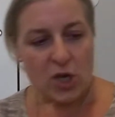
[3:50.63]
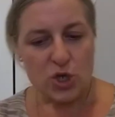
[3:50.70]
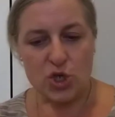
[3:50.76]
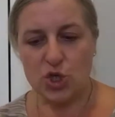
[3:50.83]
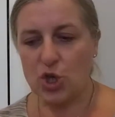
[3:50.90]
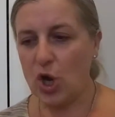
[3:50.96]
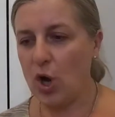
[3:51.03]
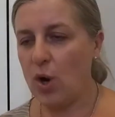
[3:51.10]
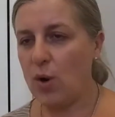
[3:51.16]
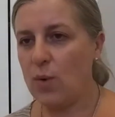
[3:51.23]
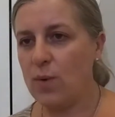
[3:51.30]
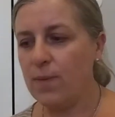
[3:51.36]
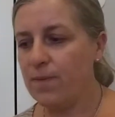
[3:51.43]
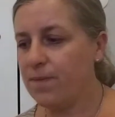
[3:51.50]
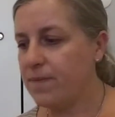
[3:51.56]

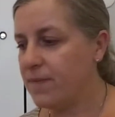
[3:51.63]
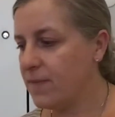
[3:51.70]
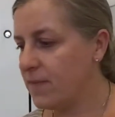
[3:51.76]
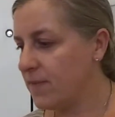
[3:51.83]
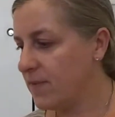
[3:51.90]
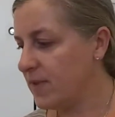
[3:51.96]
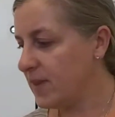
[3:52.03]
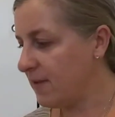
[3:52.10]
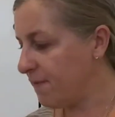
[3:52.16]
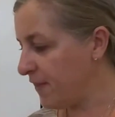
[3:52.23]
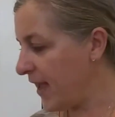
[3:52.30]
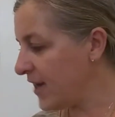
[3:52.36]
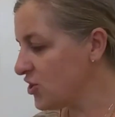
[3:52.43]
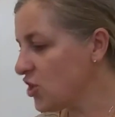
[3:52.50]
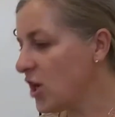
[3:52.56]
So the
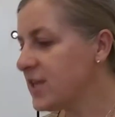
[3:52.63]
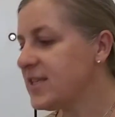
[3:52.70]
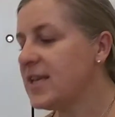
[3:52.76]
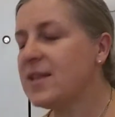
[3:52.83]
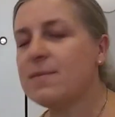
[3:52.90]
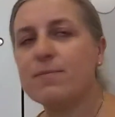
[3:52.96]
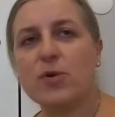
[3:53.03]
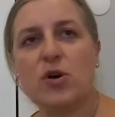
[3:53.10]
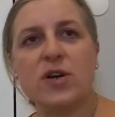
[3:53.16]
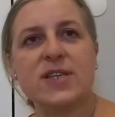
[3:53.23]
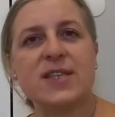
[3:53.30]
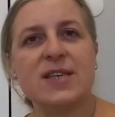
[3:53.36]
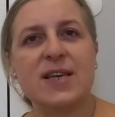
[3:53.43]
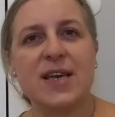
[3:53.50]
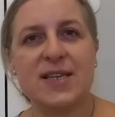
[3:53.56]
flashcards and the
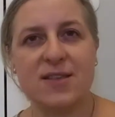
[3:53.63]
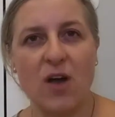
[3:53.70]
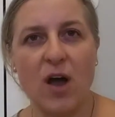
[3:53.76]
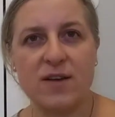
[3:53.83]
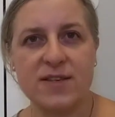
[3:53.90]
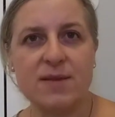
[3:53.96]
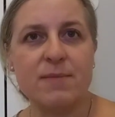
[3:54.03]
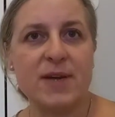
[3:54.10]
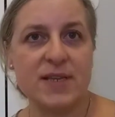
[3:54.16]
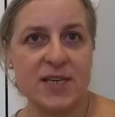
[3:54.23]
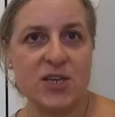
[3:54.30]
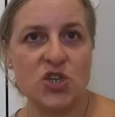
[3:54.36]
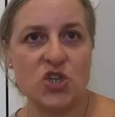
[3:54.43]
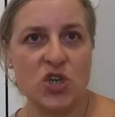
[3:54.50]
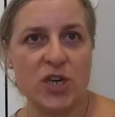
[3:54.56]
books is awesome
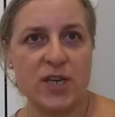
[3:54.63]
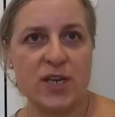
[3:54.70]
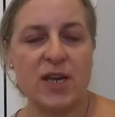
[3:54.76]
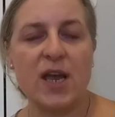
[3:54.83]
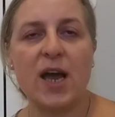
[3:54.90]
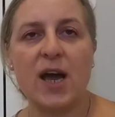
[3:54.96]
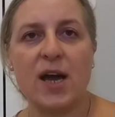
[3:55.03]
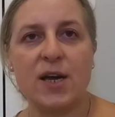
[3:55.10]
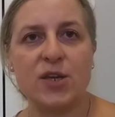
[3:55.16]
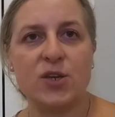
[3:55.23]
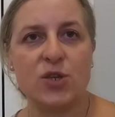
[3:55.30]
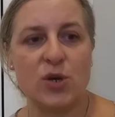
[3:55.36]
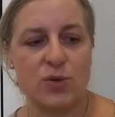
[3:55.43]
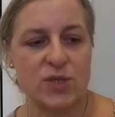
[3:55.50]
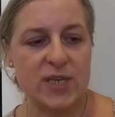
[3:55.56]
addition,
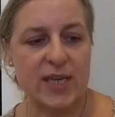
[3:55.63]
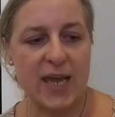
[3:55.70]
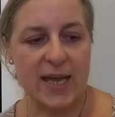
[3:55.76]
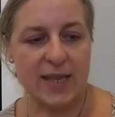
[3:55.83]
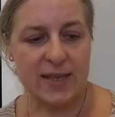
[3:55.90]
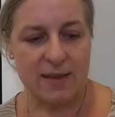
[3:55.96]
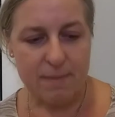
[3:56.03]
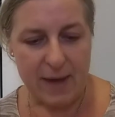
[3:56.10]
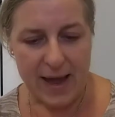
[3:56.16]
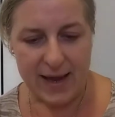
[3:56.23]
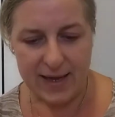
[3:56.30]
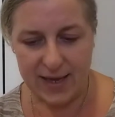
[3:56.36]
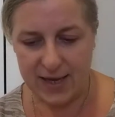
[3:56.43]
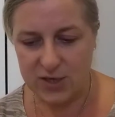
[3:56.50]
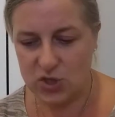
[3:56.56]
to get in a
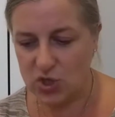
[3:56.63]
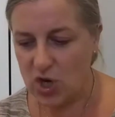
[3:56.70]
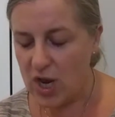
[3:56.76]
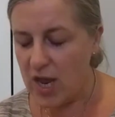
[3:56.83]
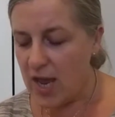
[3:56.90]
package.